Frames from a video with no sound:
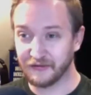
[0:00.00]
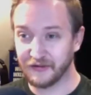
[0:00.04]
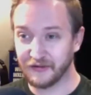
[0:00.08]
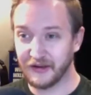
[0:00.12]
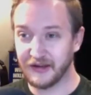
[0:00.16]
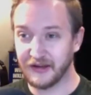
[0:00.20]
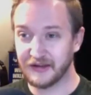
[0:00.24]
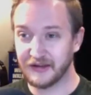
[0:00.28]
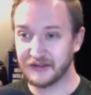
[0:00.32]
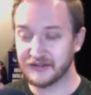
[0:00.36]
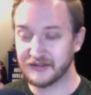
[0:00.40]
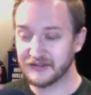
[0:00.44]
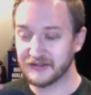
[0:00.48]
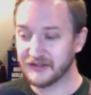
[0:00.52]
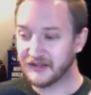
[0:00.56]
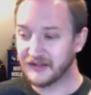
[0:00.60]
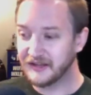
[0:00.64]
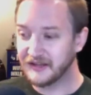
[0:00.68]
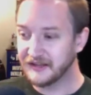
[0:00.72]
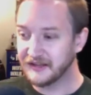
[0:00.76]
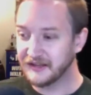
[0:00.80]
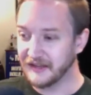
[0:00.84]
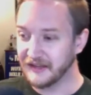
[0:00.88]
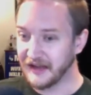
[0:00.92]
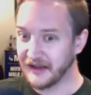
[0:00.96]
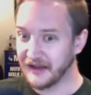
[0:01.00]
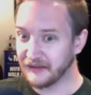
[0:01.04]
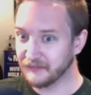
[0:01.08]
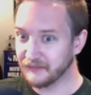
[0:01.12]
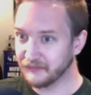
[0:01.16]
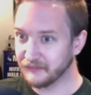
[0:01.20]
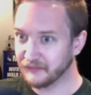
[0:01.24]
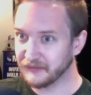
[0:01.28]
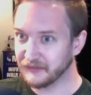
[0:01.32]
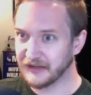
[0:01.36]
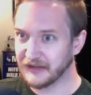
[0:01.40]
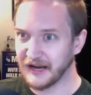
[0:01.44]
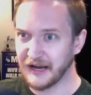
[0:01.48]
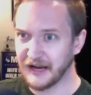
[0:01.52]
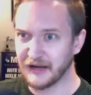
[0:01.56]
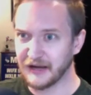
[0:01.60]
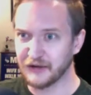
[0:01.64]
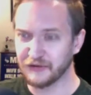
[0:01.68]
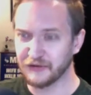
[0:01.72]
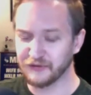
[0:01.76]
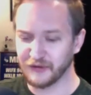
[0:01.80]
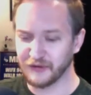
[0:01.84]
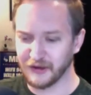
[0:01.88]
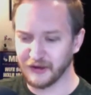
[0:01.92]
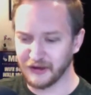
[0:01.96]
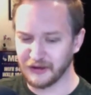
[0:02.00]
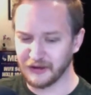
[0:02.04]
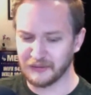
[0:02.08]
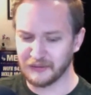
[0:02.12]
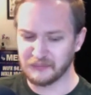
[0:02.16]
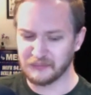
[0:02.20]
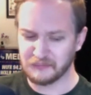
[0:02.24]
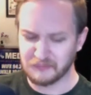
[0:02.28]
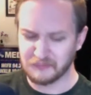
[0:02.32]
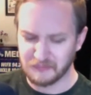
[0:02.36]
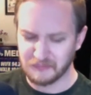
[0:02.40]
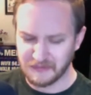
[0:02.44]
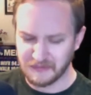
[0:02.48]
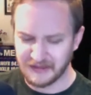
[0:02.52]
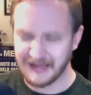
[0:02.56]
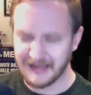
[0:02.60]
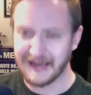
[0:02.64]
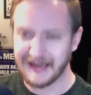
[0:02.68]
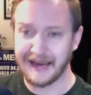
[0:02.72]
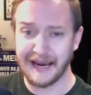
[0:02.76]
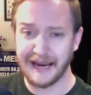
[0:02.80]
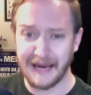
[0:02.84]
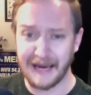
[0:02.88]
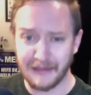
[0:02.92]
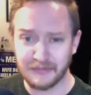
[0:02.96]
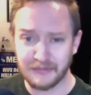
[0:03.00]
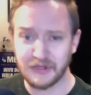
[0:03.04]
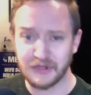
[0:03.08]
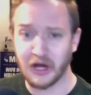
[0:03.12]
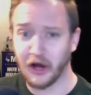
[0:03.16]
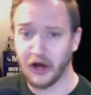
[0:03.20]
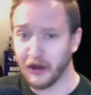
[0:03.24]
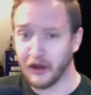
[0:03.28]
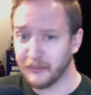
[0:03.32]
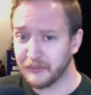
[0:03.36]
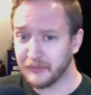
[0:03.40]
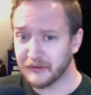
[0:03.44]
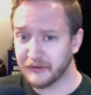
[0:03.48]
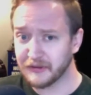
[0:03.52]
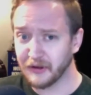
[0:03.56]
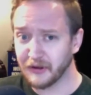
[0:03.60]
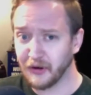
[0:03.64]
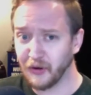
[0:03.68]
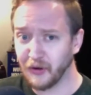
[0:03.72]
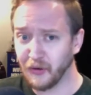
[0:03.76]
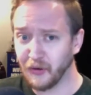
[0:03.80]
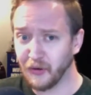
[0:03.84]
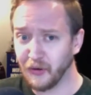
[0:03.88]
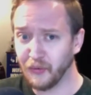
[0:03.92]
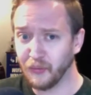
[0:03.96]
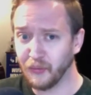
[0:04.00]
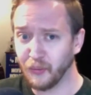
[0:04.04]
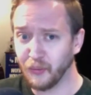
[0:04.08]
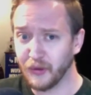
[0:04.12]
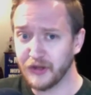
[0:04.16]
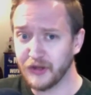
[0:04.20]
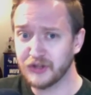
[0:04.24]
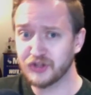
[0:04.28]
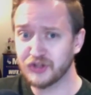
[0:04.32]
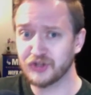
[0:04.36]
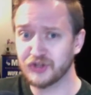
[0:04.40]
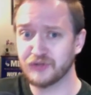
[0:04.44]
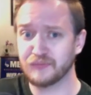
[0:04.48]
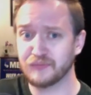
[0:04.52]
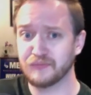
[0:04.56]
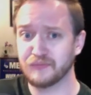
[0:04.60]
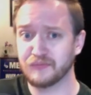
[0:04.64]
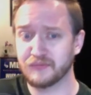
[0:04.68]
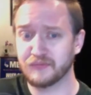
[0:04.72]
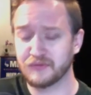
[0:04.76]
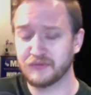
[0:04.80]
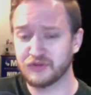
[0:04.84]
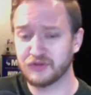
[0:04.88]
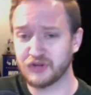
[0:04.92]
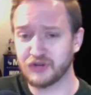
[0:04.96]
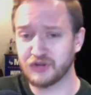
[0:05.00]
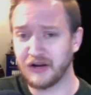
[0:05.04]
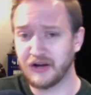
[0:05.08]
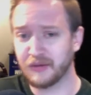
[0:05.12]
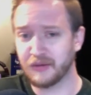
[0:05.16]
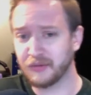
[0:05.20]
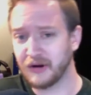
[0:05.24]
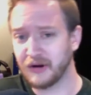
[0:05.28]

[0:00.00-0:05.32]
effects that kind of uh amped up the whole yeah. trial. It's process?